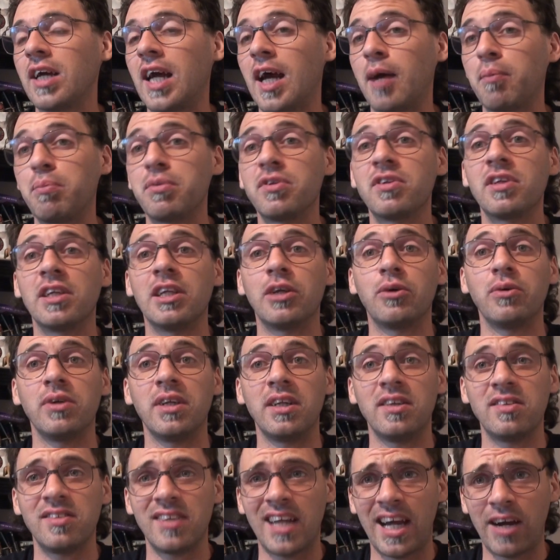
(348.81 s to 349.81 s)

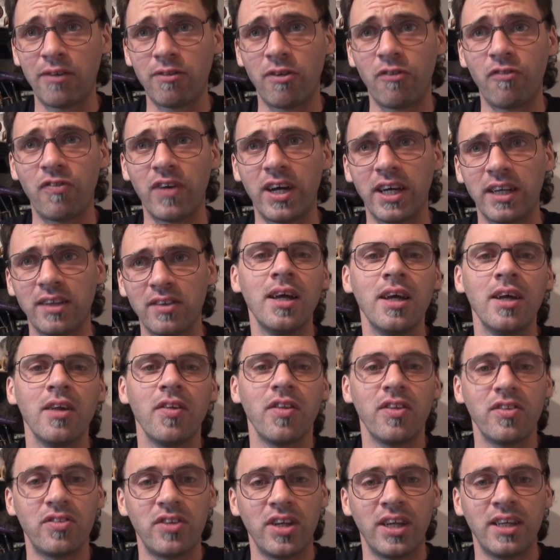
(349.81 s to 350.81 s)
absolutely terrifying.
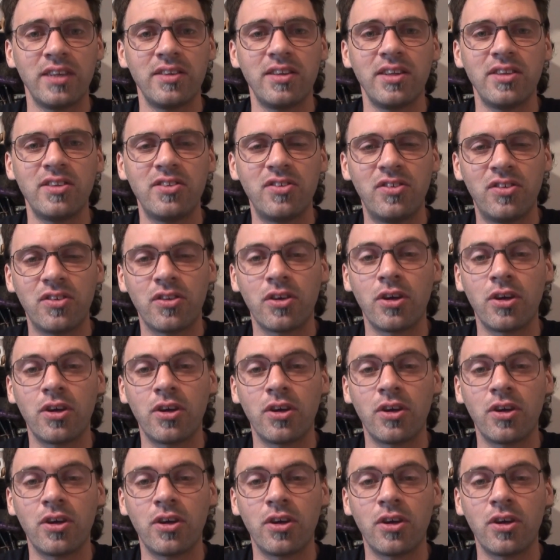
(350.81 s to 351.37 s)
The scientists